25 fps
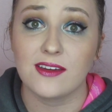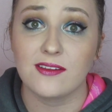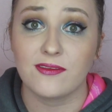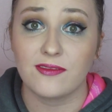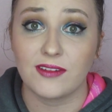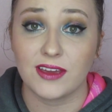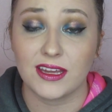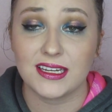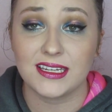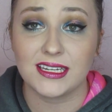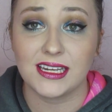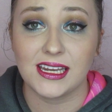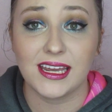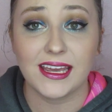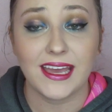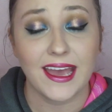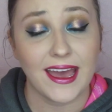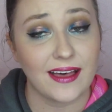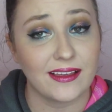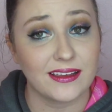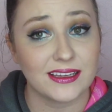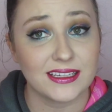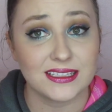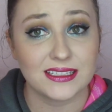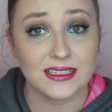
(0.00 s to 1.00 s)
Fenty
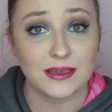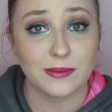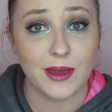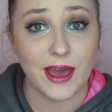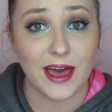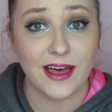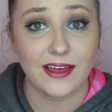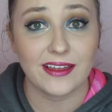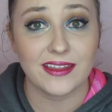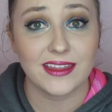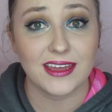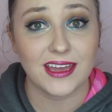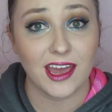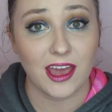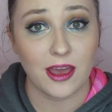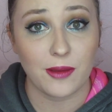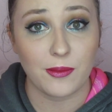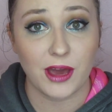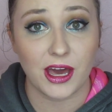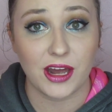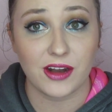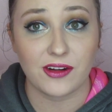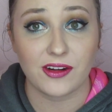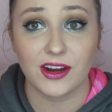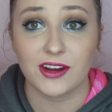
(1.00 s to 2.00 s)
Galaxy palette that
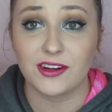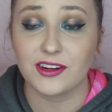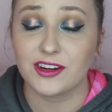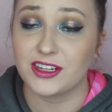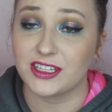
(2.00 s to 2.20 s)
came out around